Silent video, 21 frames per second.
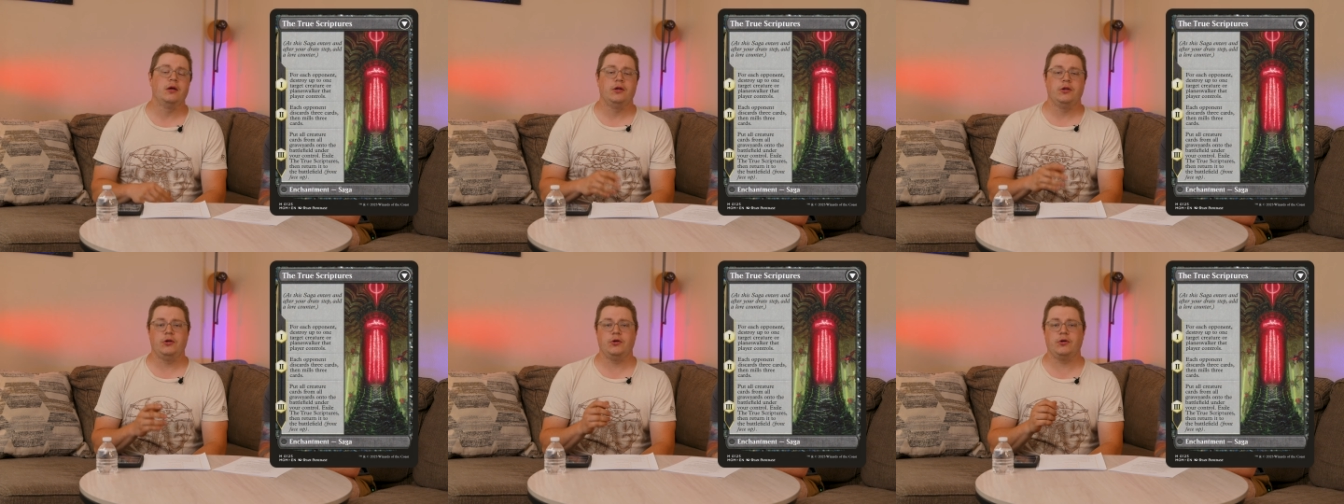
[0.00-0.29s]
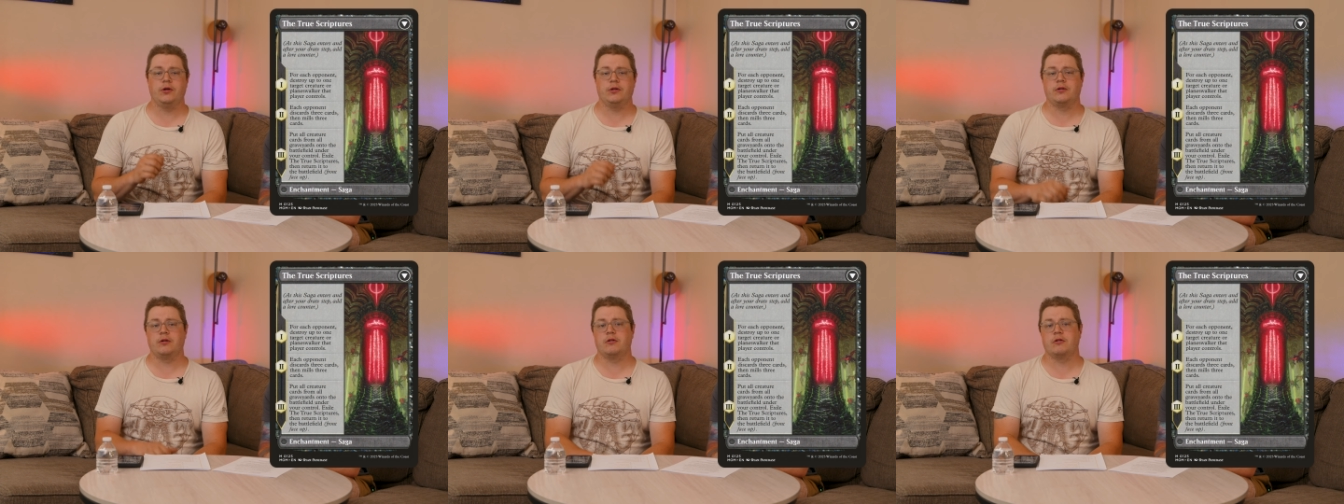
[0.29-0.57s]
you
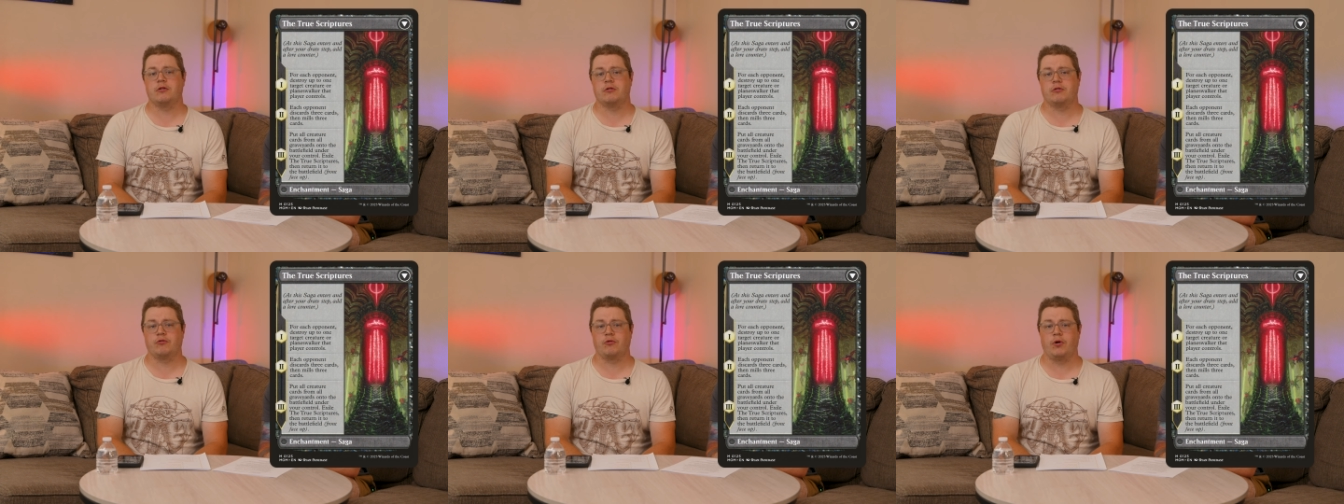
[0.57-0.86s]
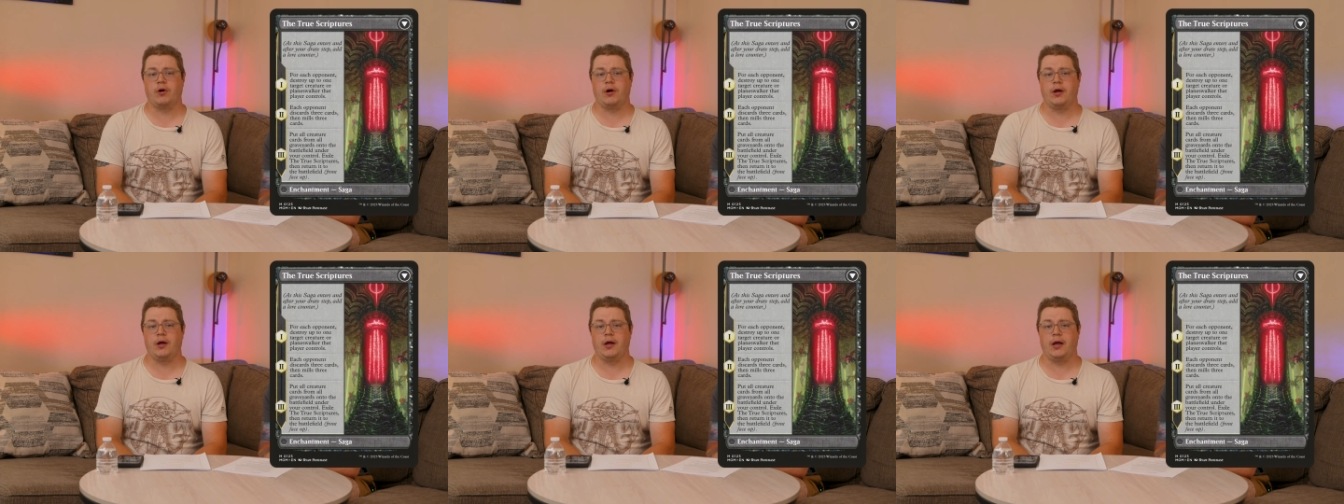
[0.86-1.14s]
get to
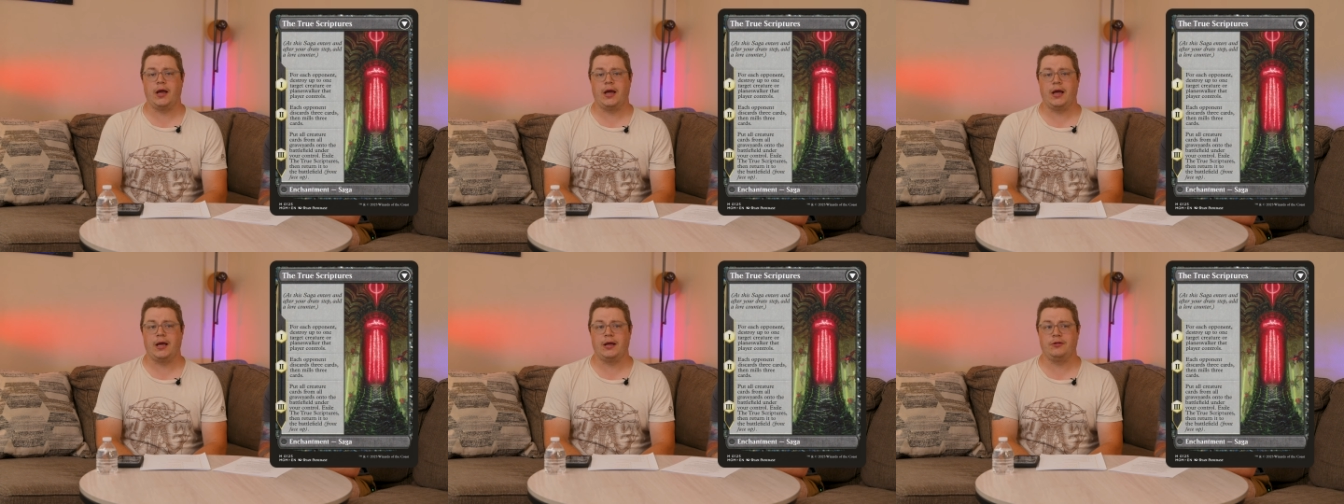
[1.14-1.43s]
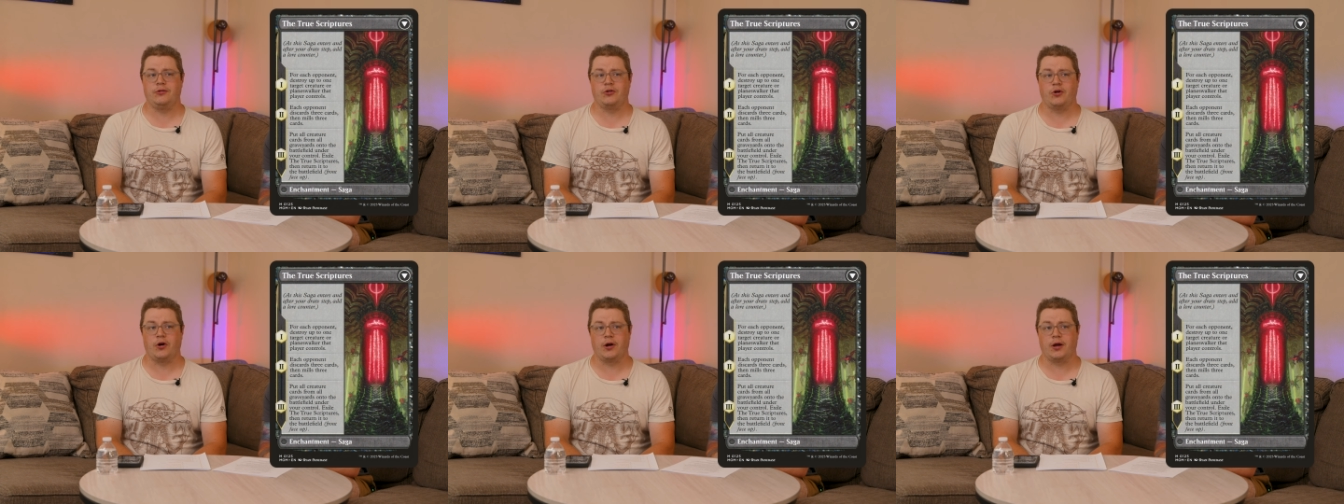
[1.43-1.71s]
destroy a
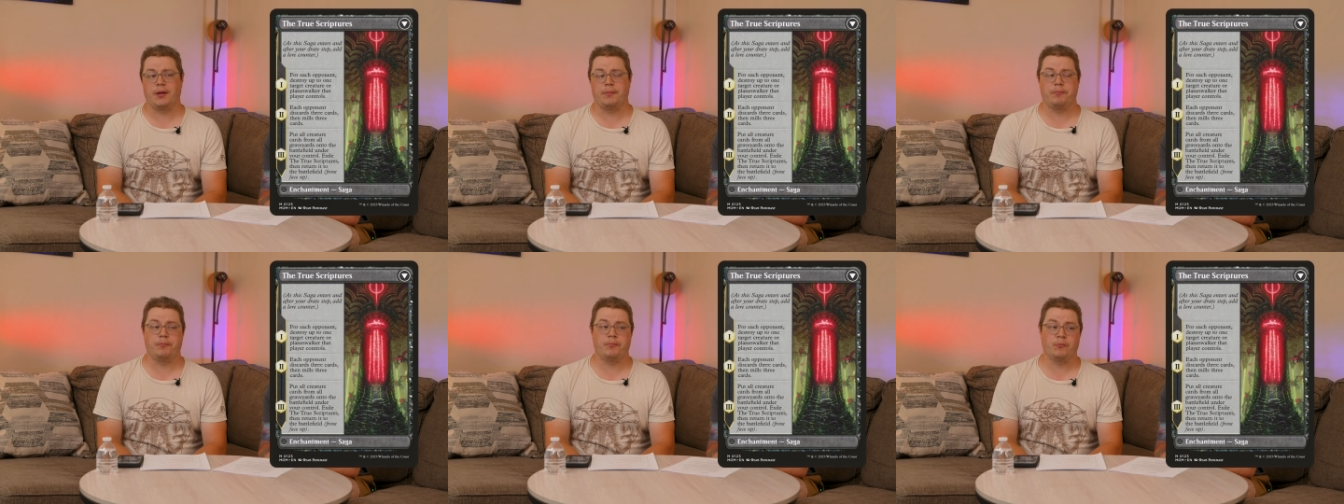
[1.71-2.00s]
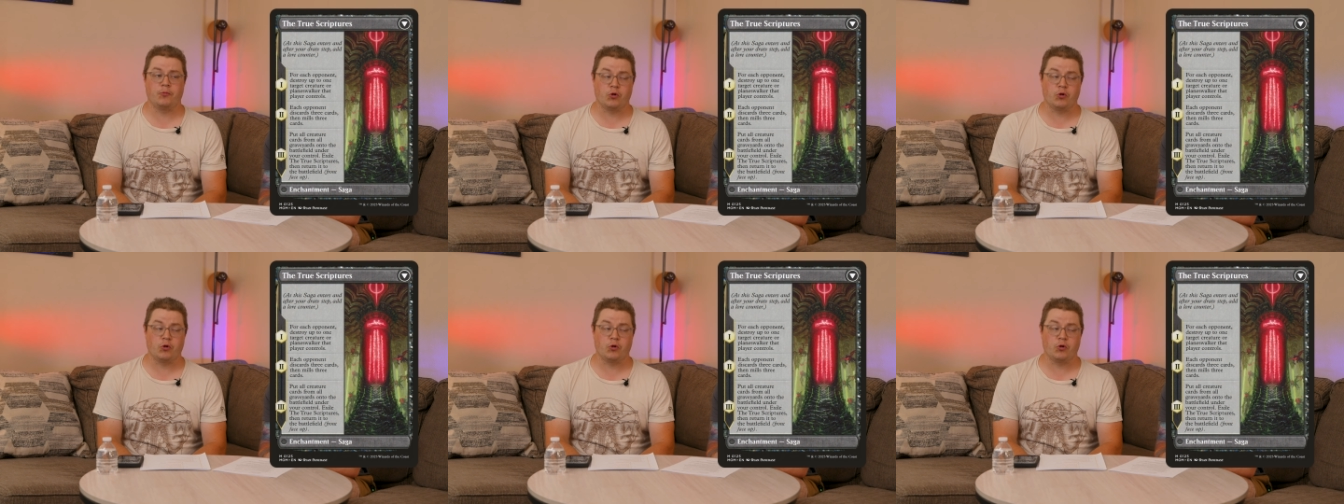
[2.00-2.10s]
target